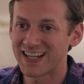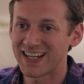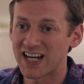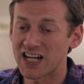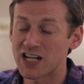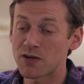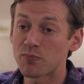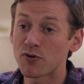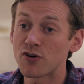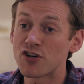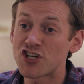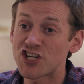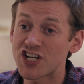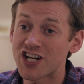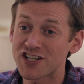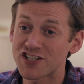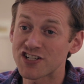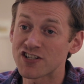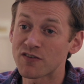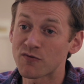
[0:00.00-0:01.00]
An
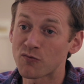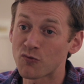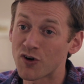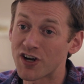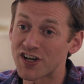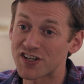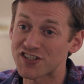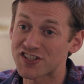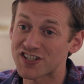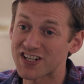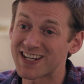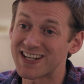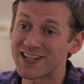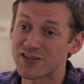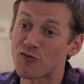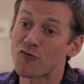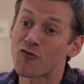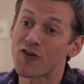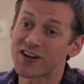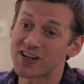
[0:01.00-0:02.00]
appreciation of risk is
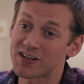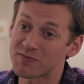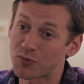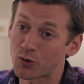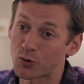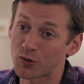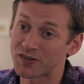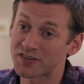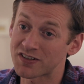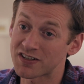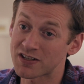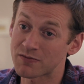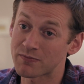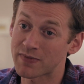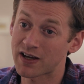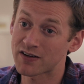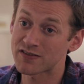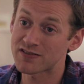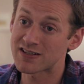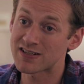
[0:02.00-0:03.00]
really important in the
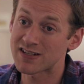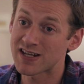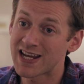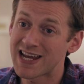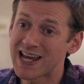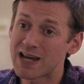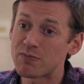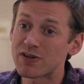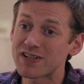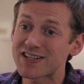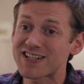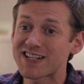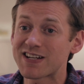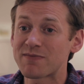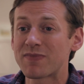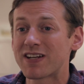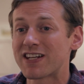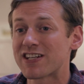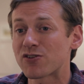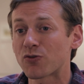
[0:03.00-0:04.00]
mountains, but
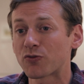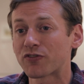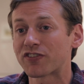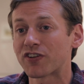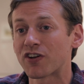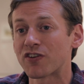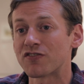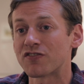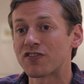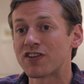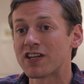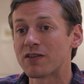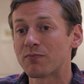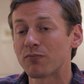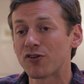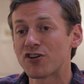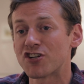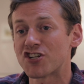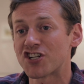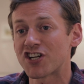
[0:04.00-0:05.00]
similarly is also the
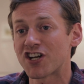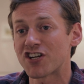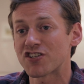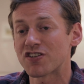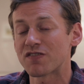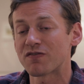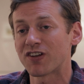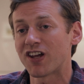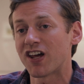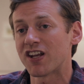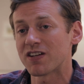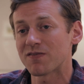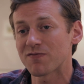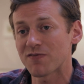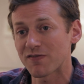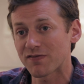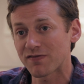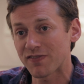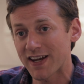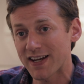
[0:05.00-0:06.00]
appreciation of learning from
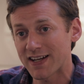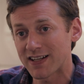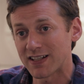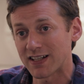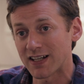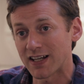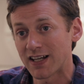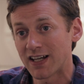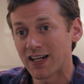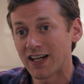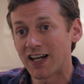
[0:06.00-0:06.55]
failure.